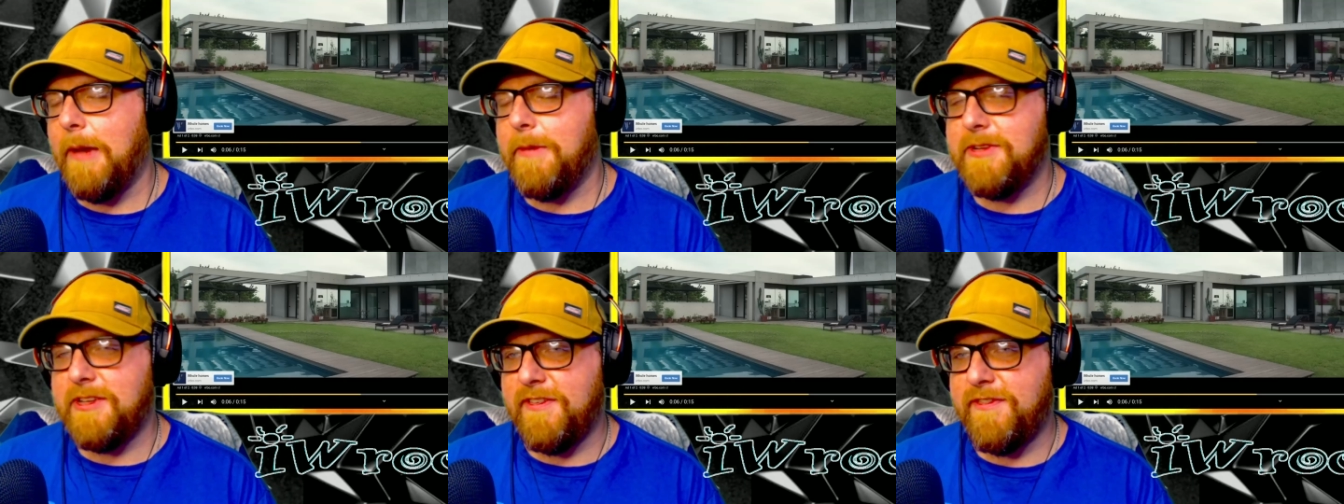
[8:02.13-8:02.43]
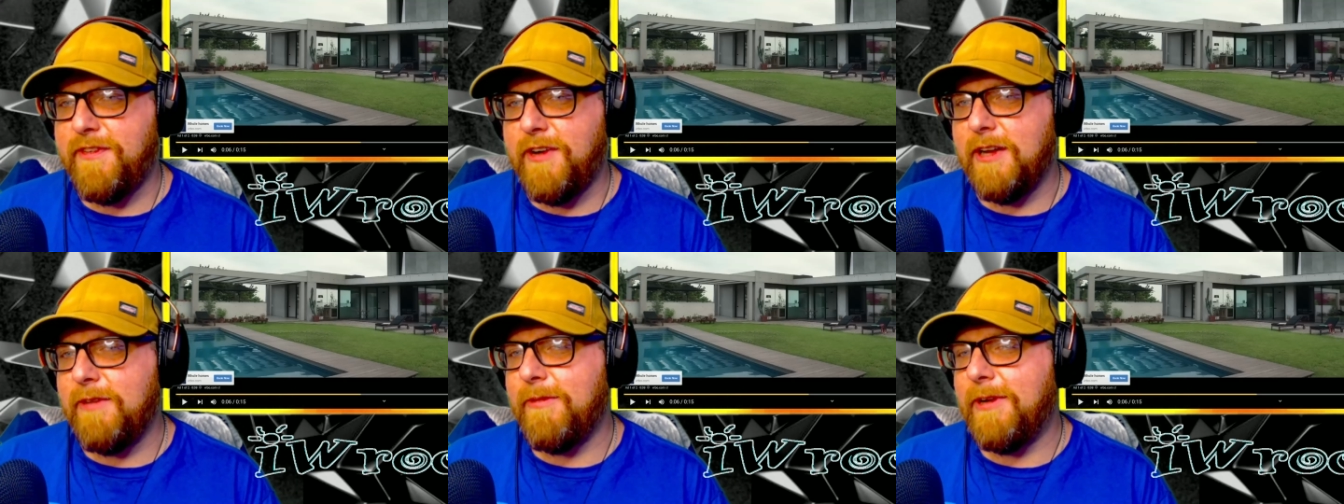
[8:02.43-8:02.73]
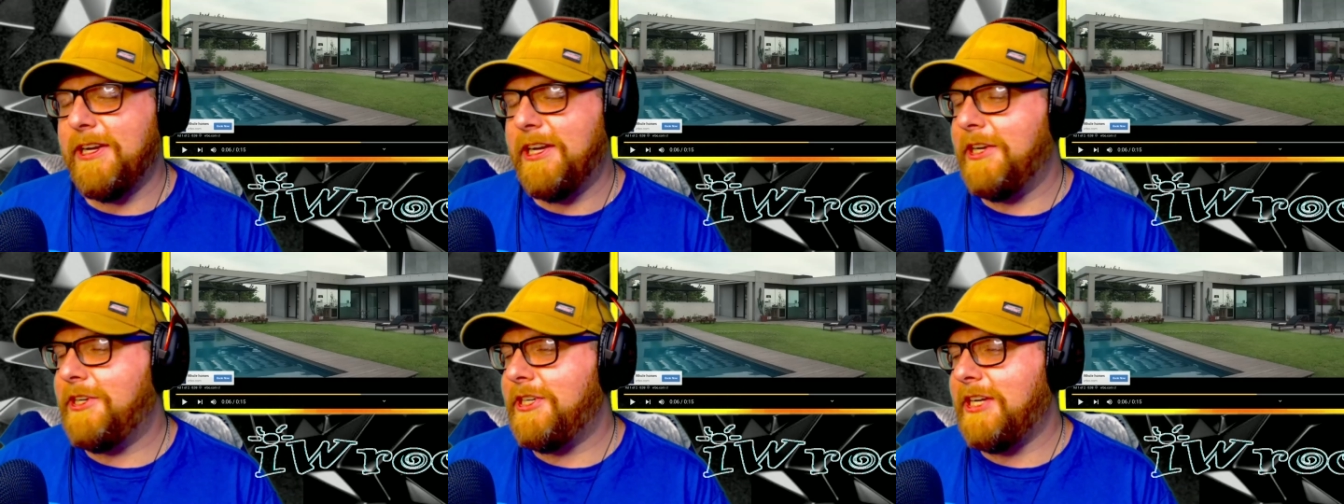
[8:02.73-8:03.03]
It was a fun
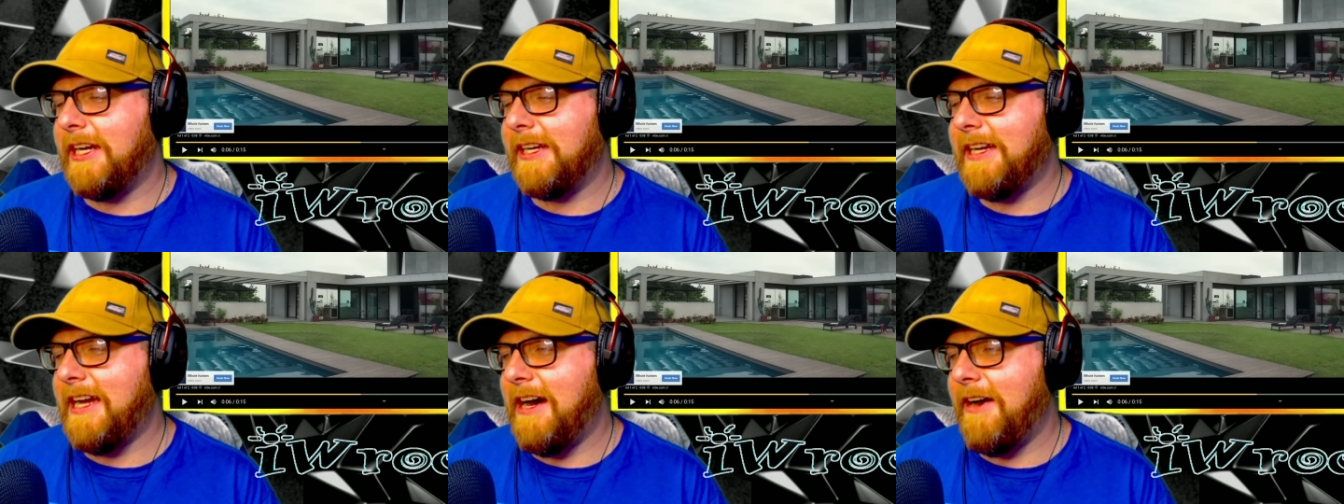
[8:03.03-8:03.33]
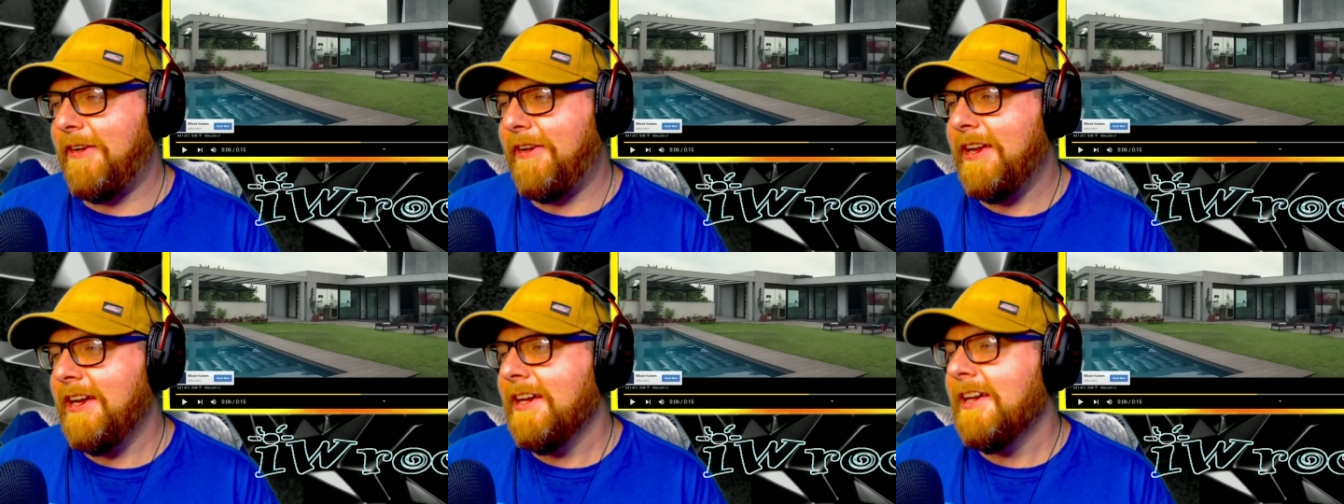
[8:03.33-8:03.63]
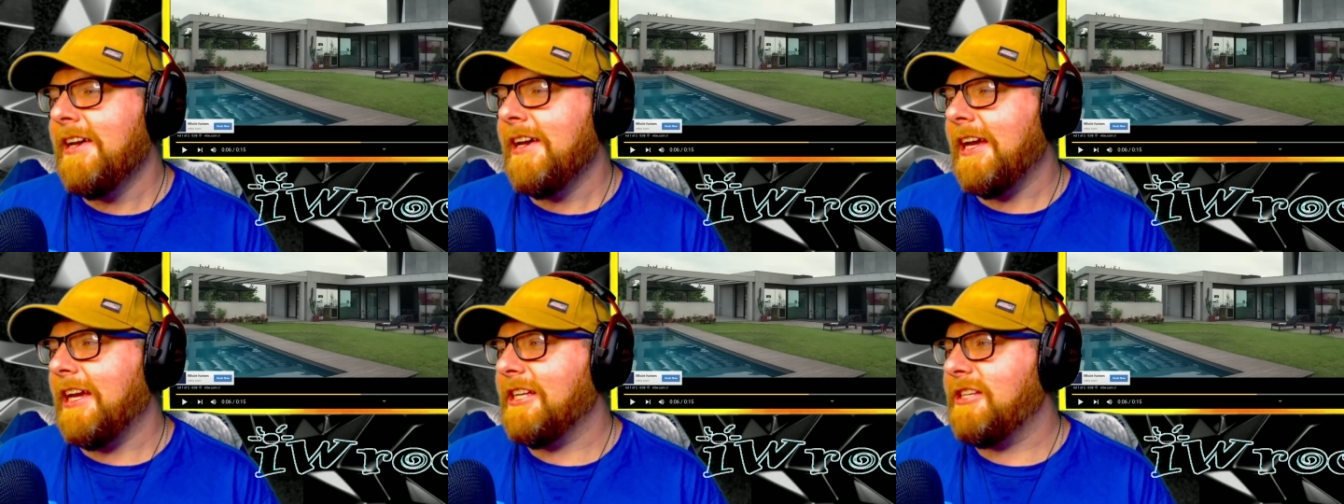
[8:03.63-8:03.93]
one to check out.
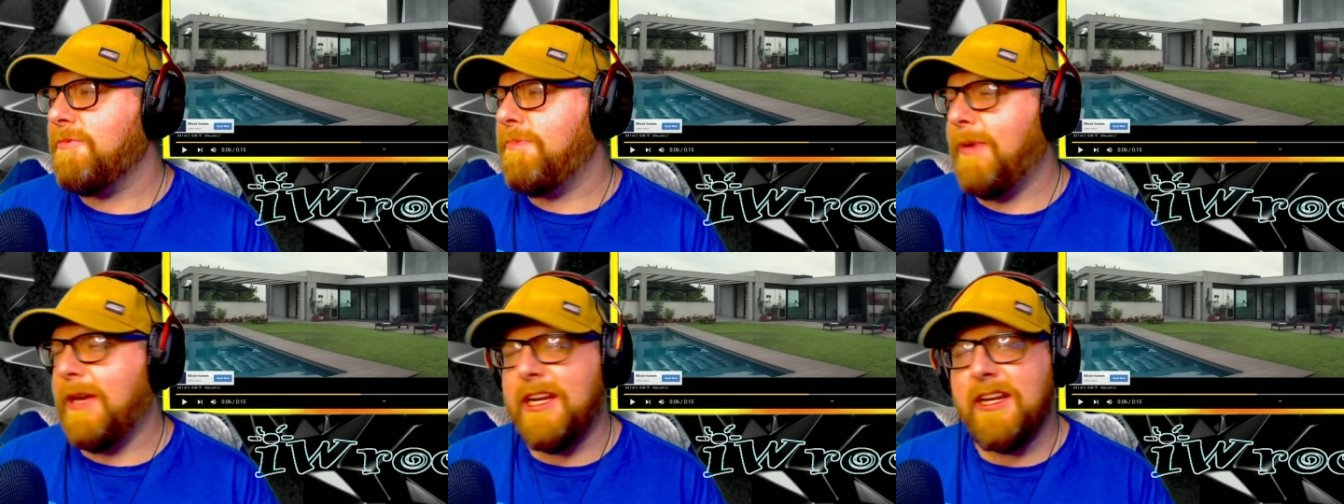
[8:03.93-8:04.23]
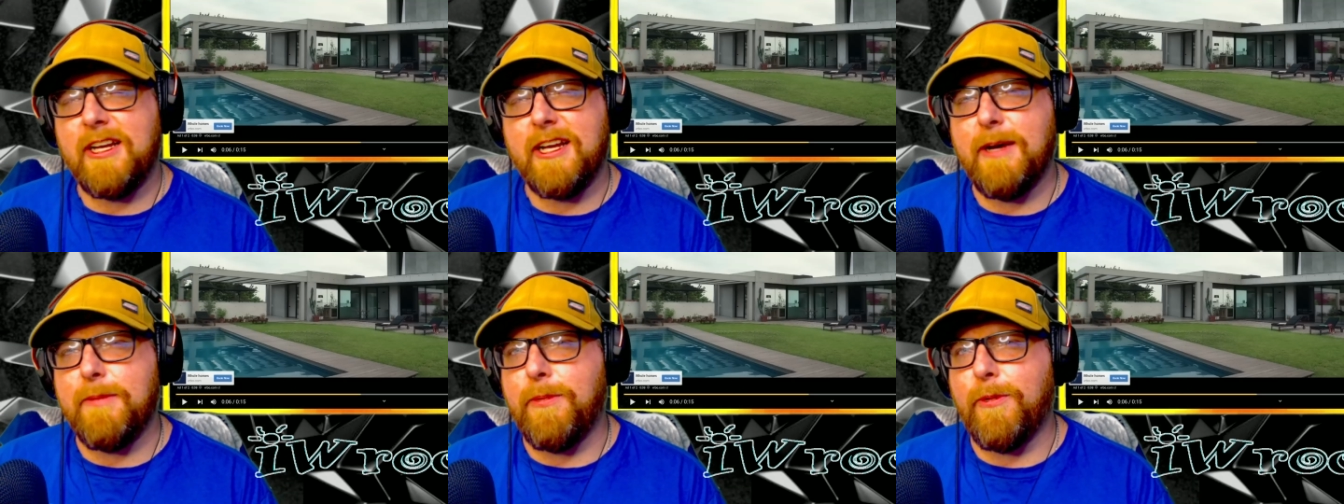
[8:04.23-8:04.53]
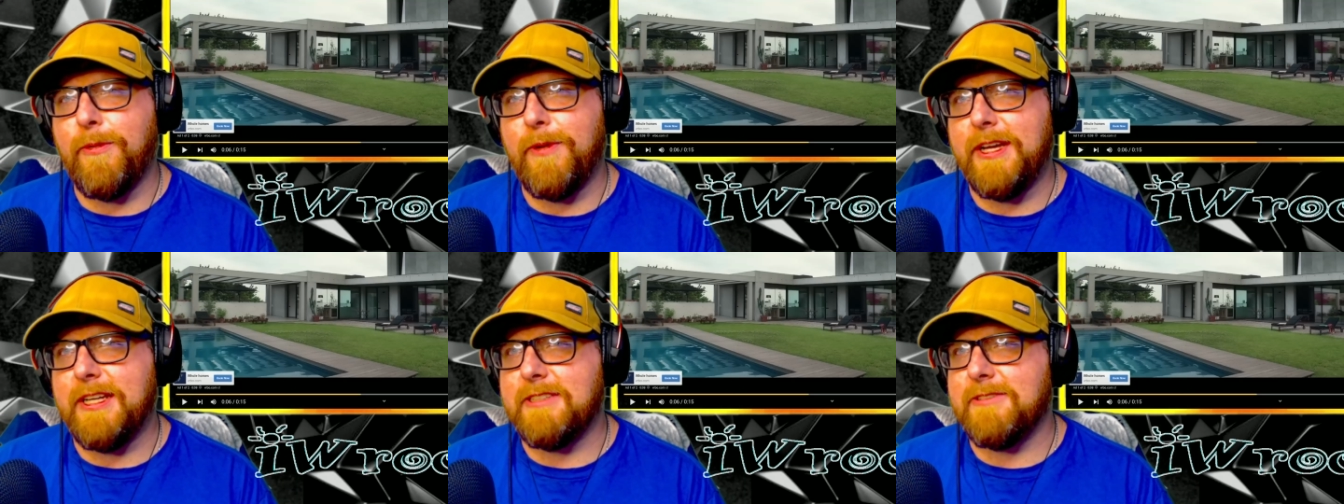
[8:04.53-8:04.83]
It's been a
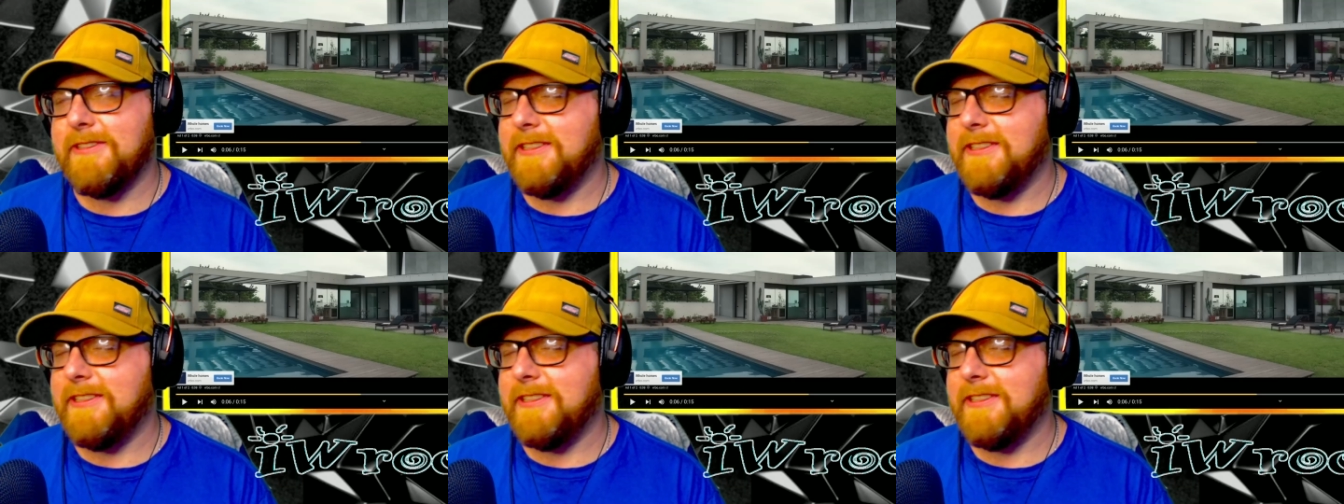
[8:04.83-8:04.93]
couple weeks,